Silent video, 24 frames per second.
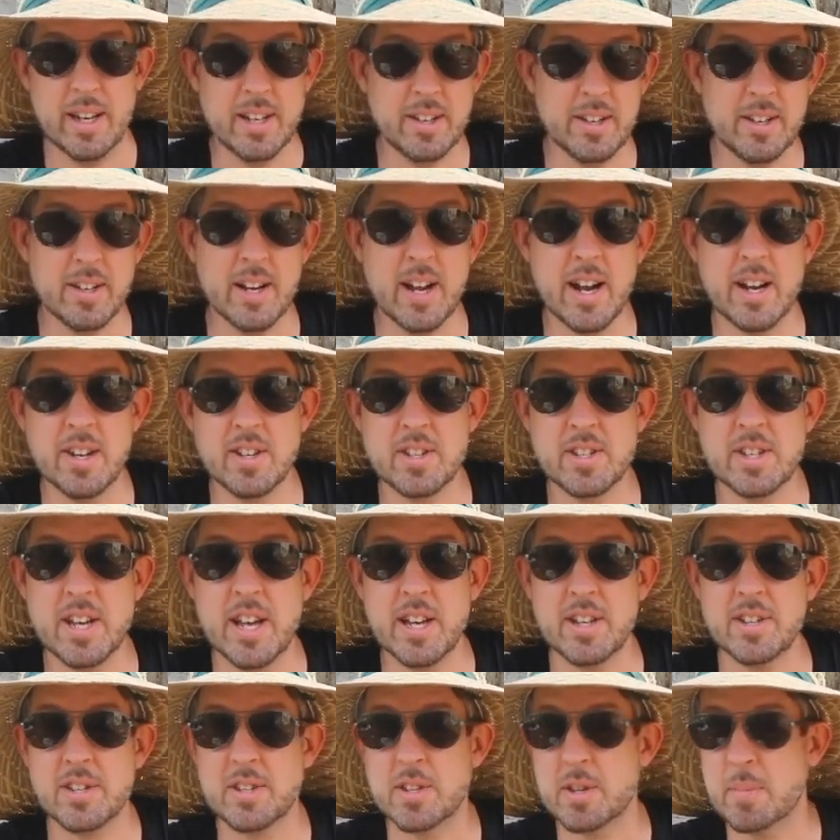In the United
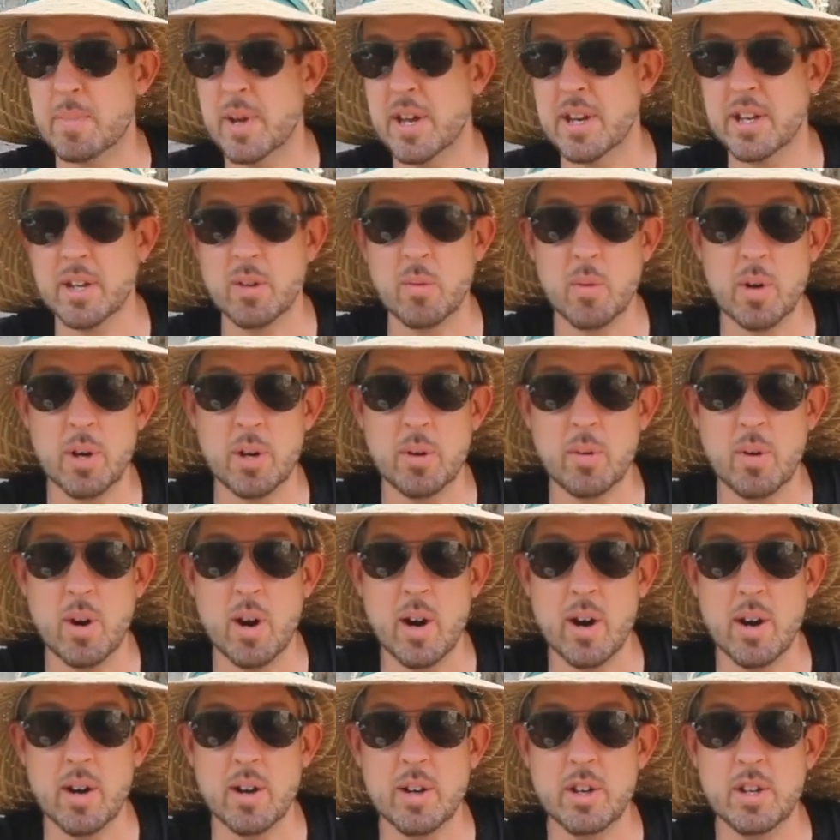States, depending on where you
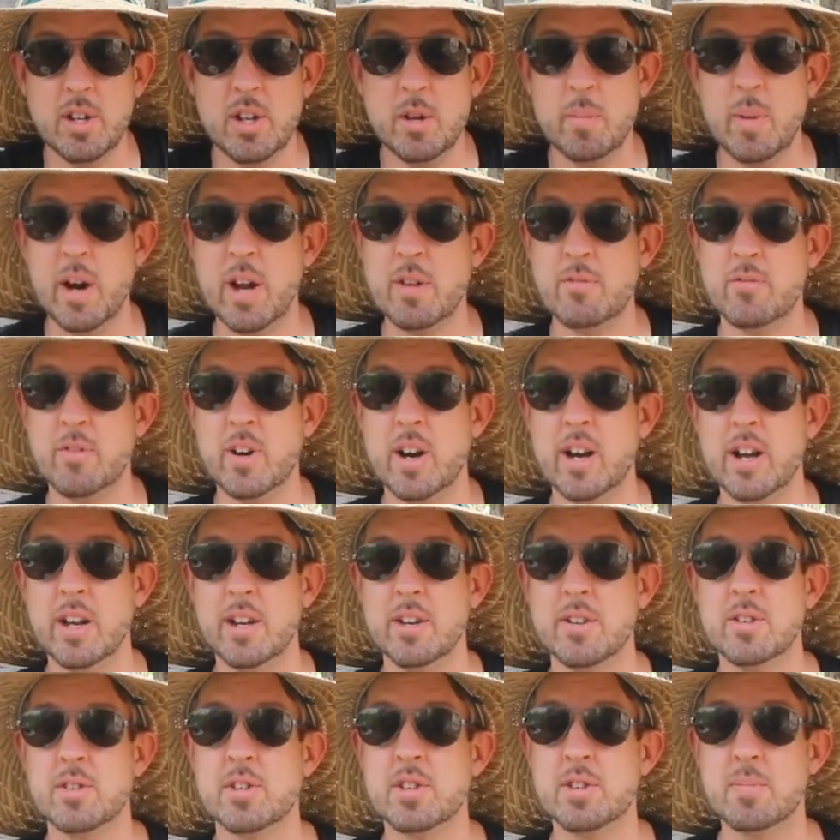are, you might
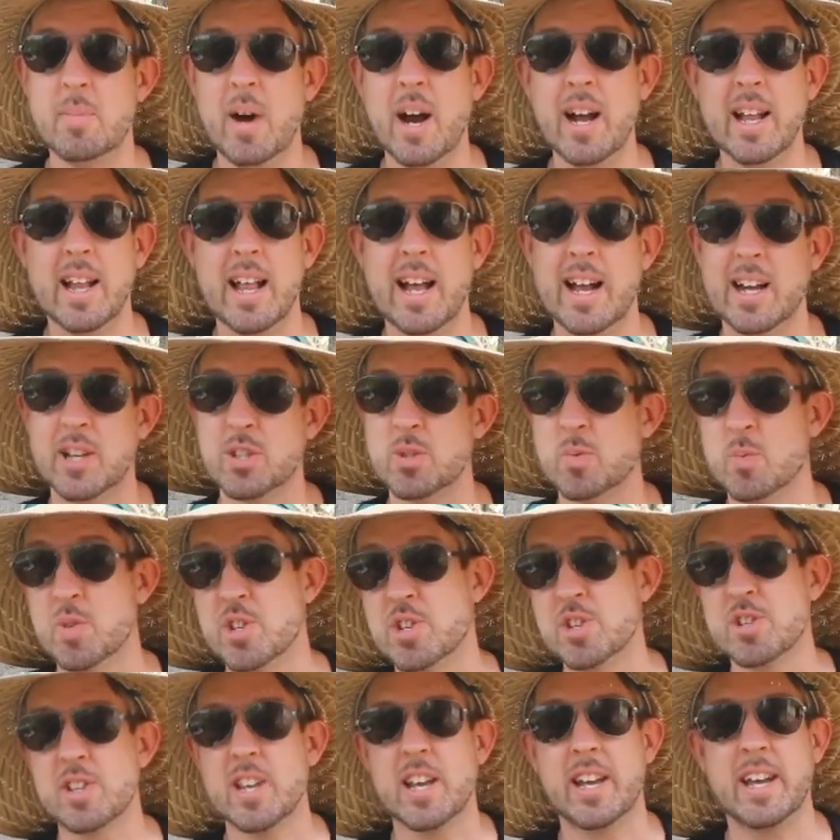find smilax,
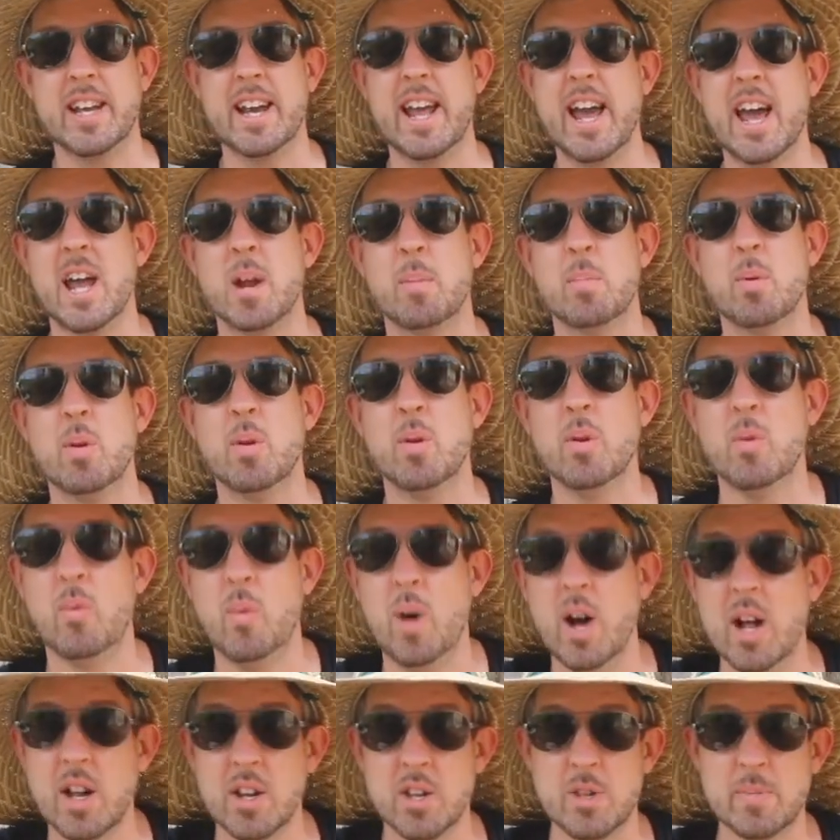which is like an edible
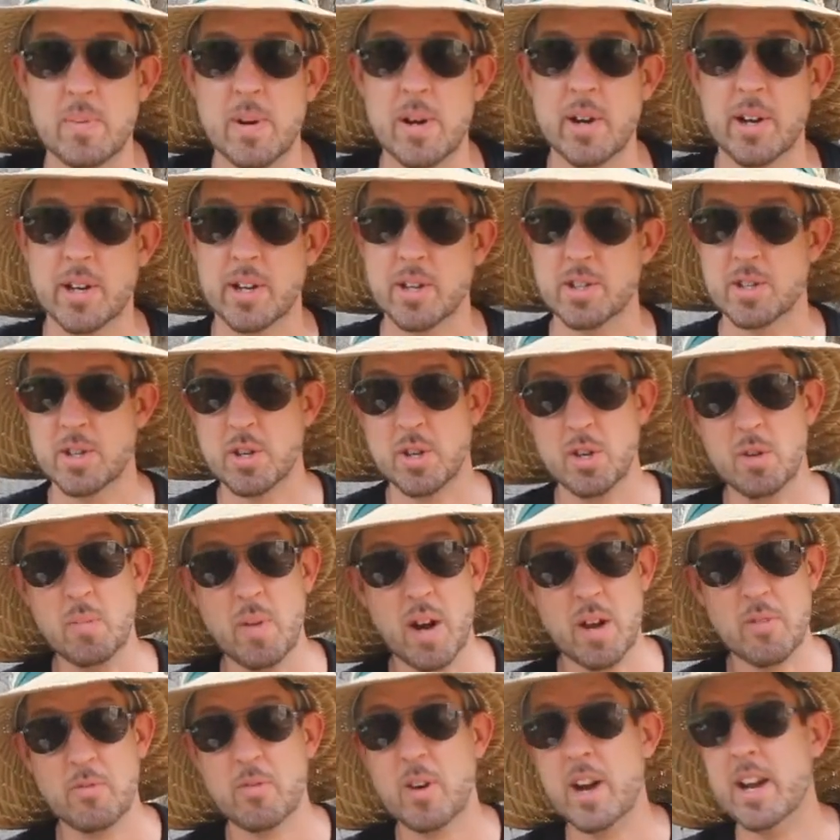wild asparagus. You
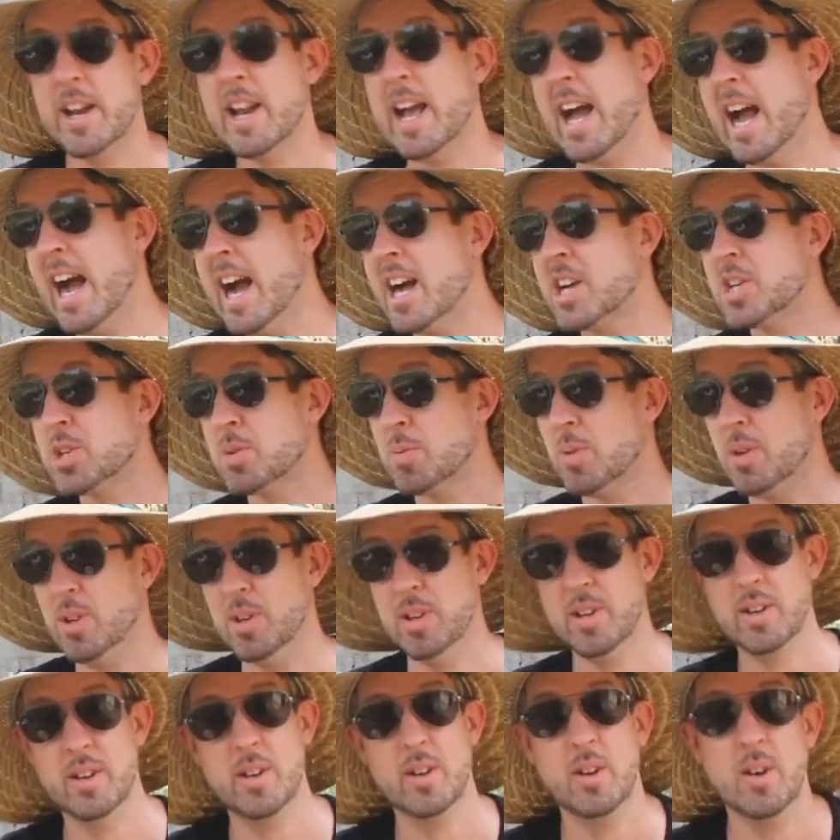might find
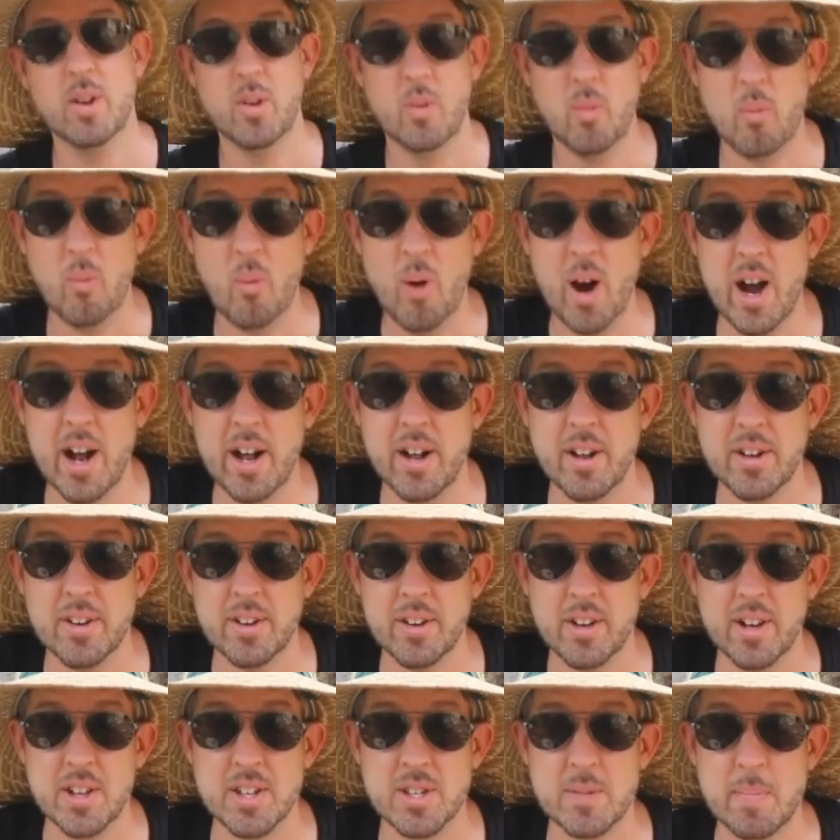actual wild
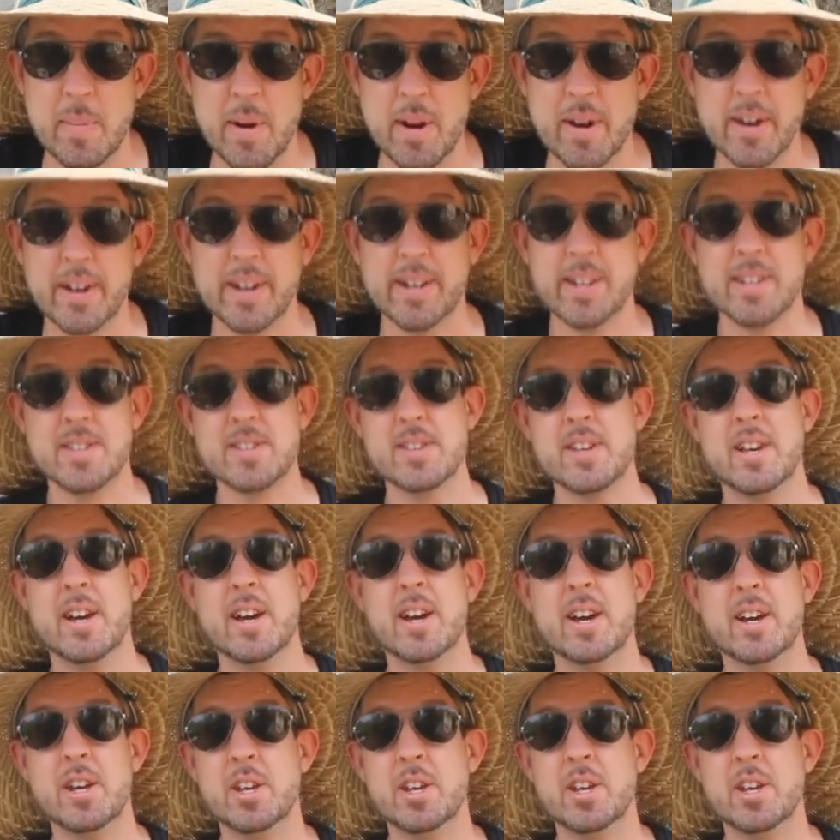asparagus.